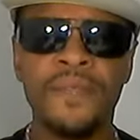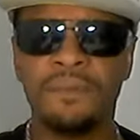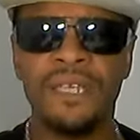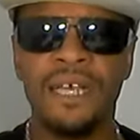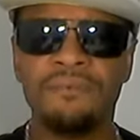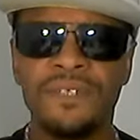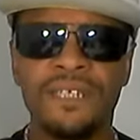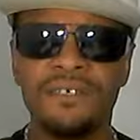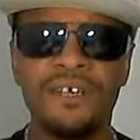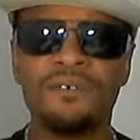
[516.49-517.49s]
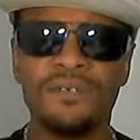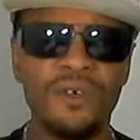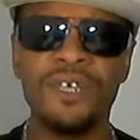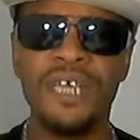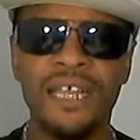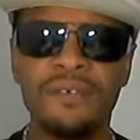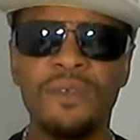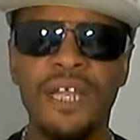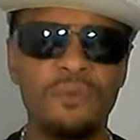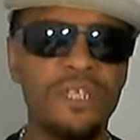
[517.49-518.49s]
But I was, you know, he got hit
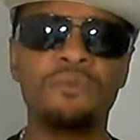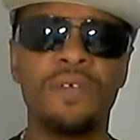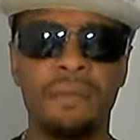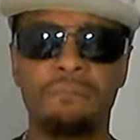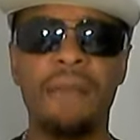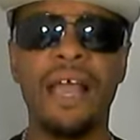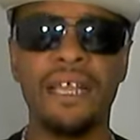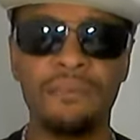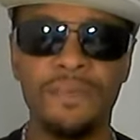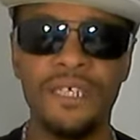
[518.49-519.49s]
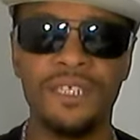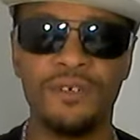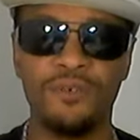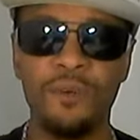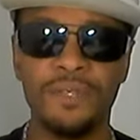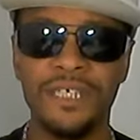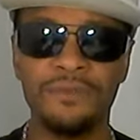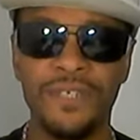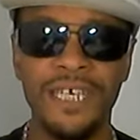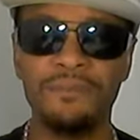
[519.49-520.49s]
with when he kept backing up against the ropes because he
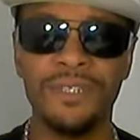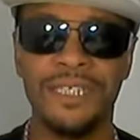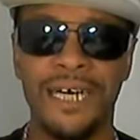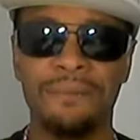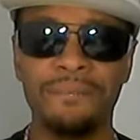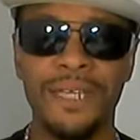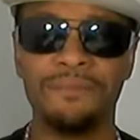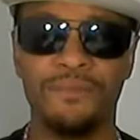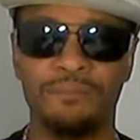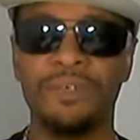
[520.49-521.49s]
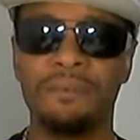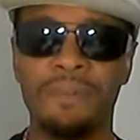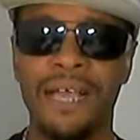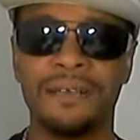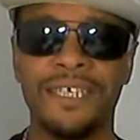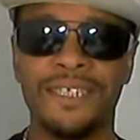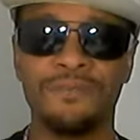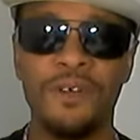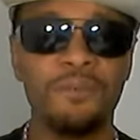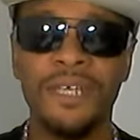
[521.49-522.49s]
was hit with something that put him back against the
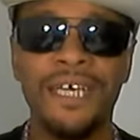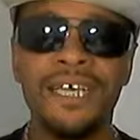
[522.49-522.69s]
ropes.